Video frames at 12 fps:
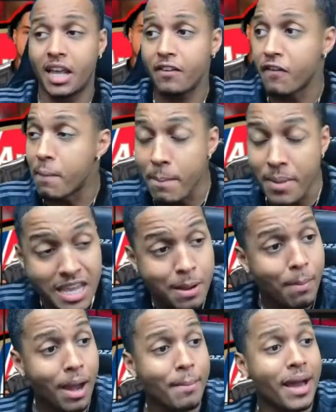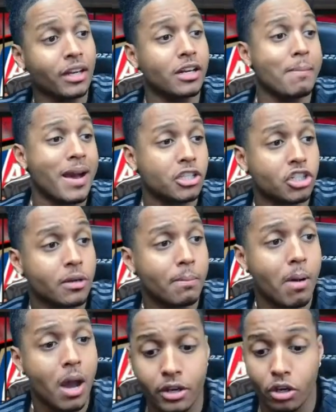For me, my man of the match,
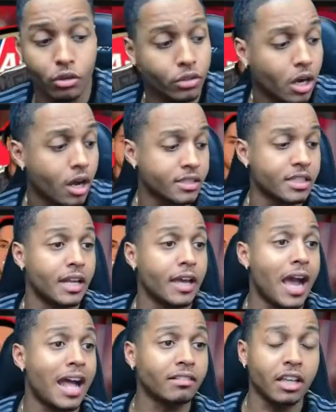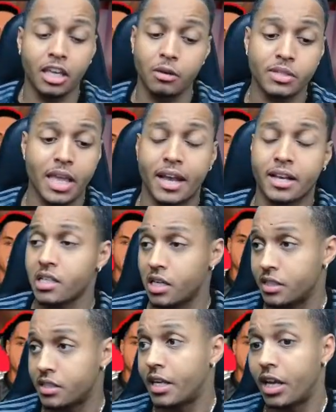Martin Odegaard today. I think he was excellent
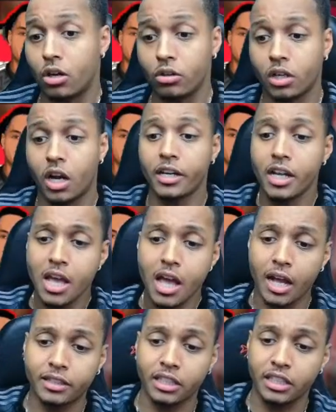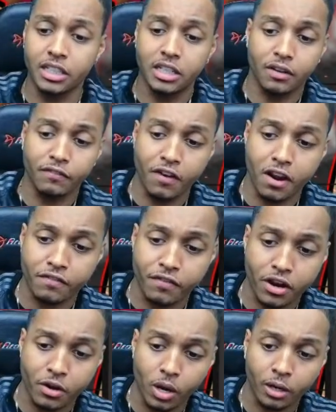today, Odegaard. I think he done very,
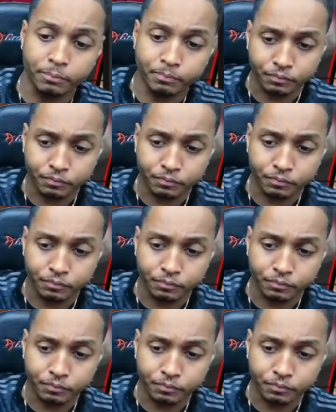very well.